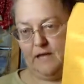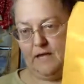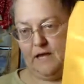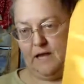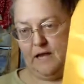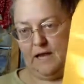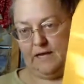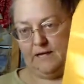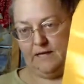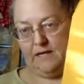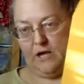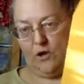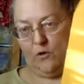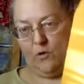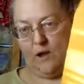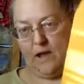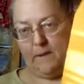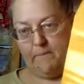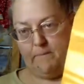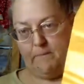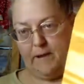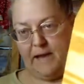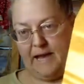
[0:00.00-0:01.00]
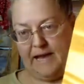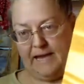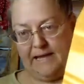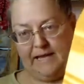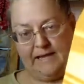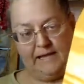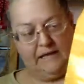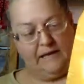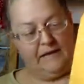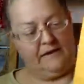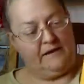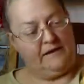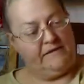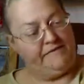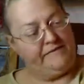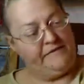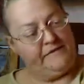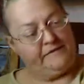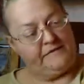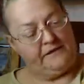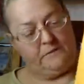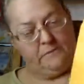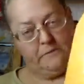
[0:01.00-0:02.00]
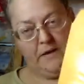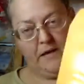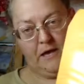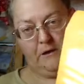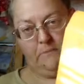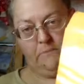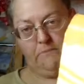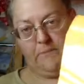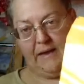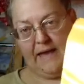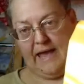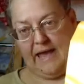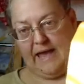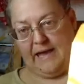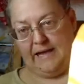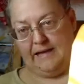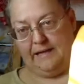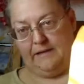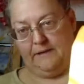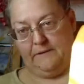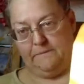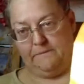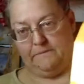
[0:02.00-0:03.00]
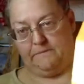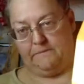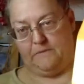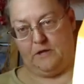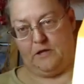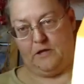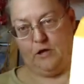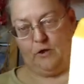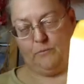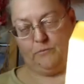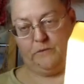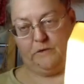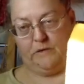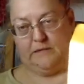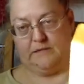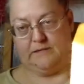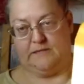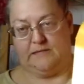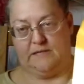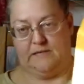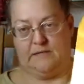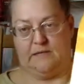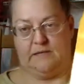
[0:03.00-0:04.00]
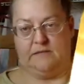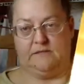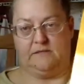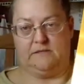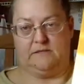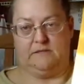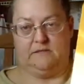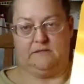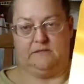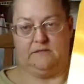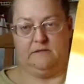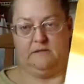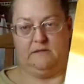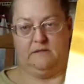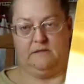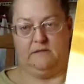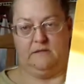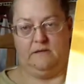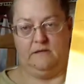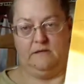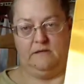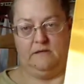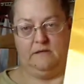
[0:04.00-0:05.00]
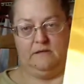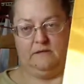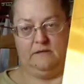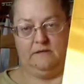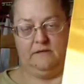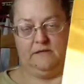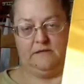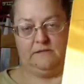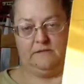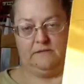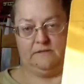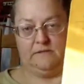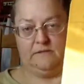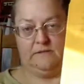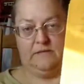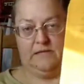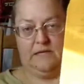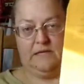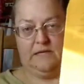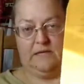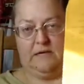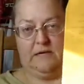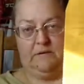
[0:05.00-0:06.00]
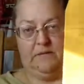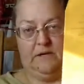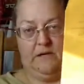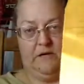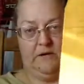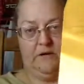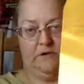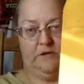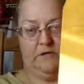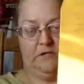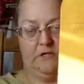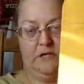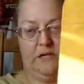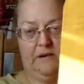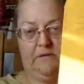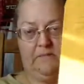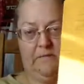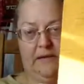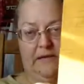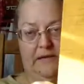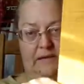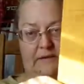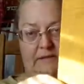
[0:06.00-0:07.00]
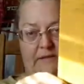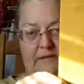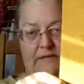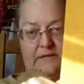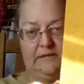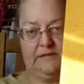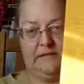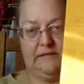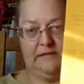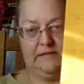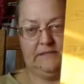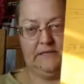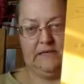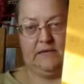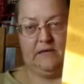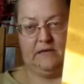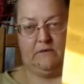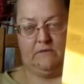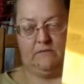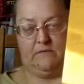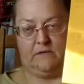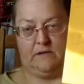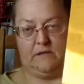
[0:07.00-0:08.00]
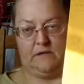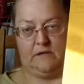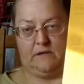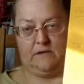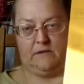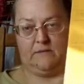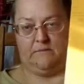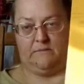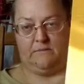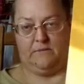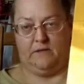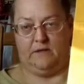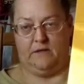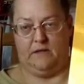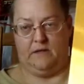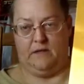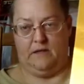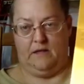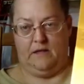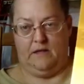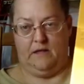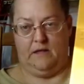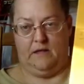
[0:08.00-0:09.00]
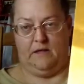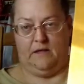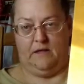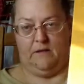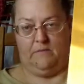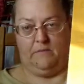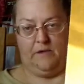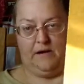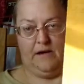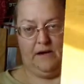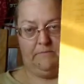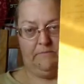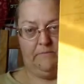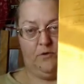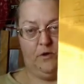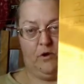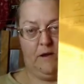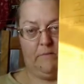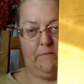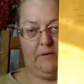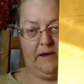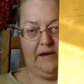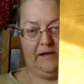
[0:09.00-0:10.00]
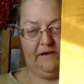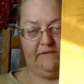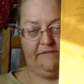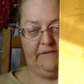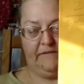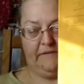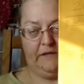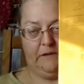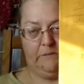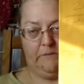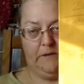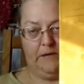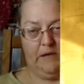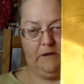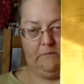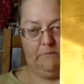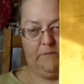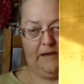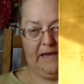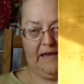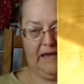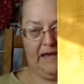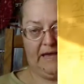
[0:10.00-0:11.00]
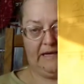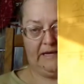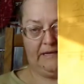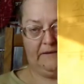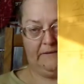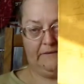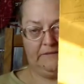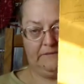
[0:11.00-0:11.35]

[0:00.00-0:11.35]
I know I buy it in a 50-pound bag. I hope you can see this. This sun coming in here is not making things easy, I don't think. But I know I buy it in a 50-pound bag.